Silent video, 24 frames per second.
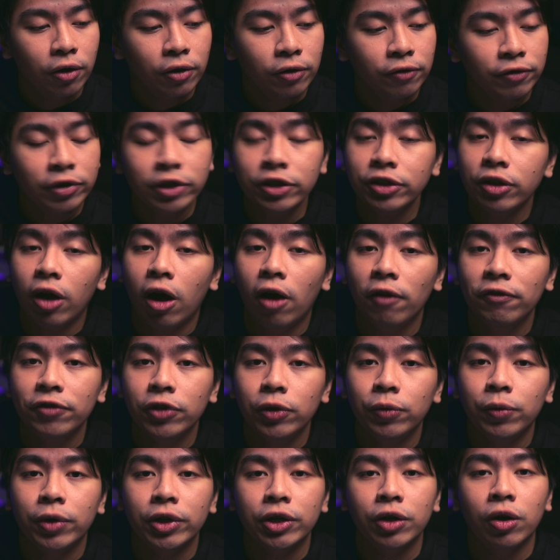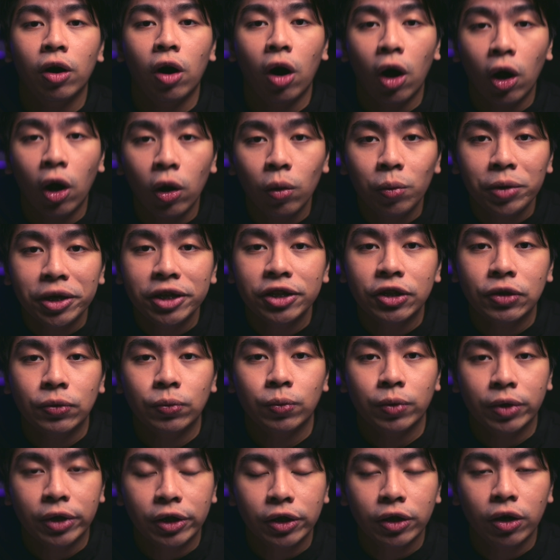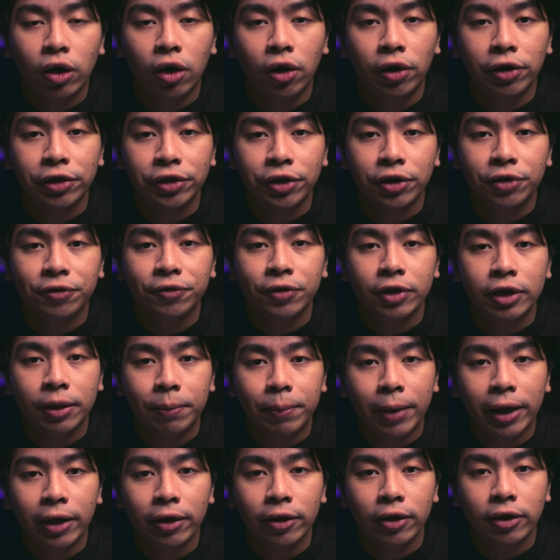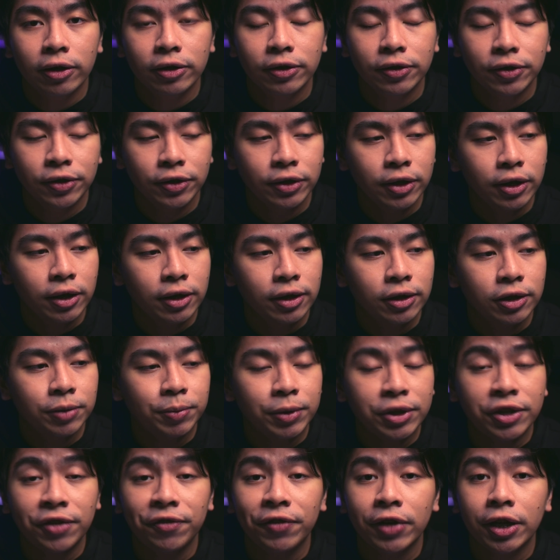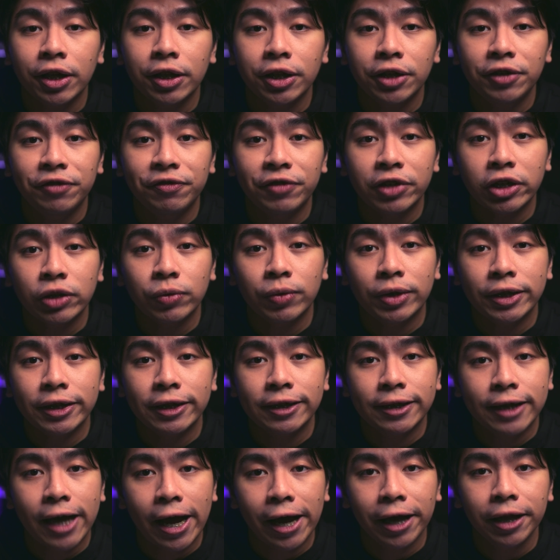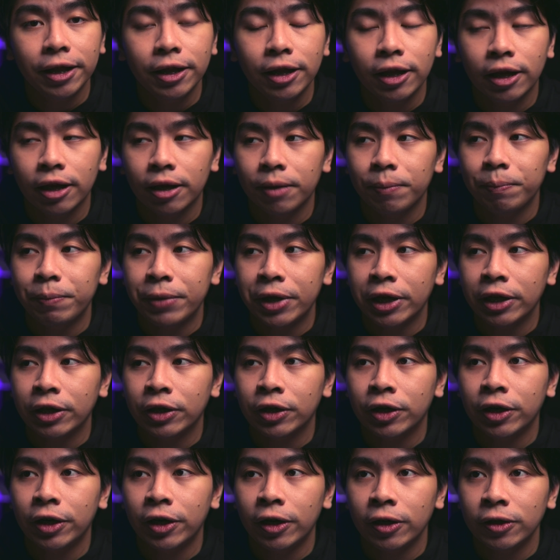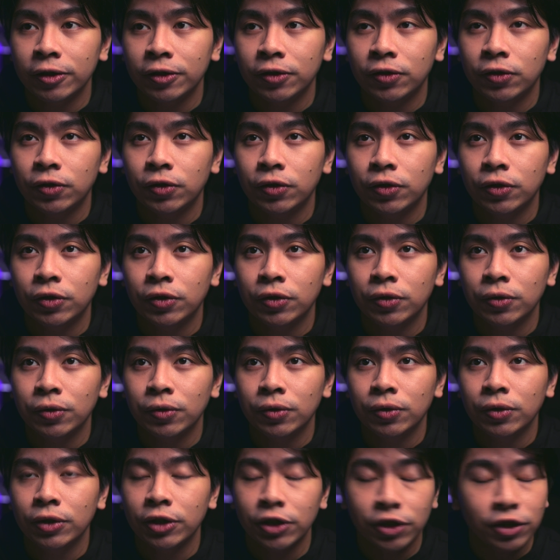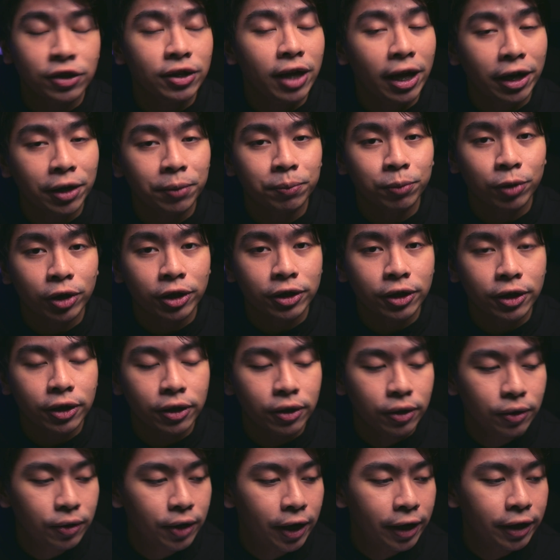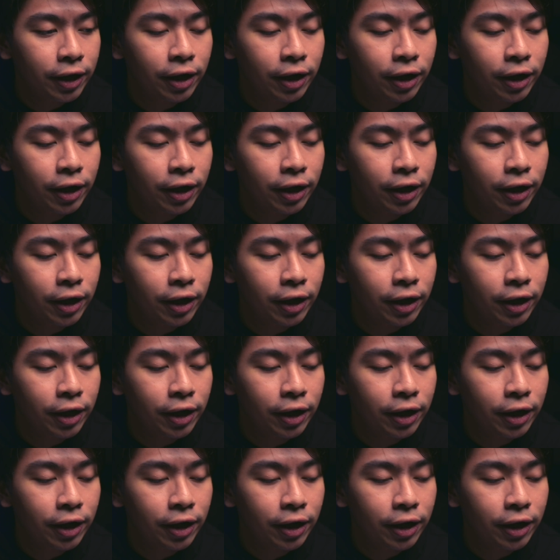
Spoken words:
First off, you want to always work on your fundamentals, specifically visual design, because it's just that important, right?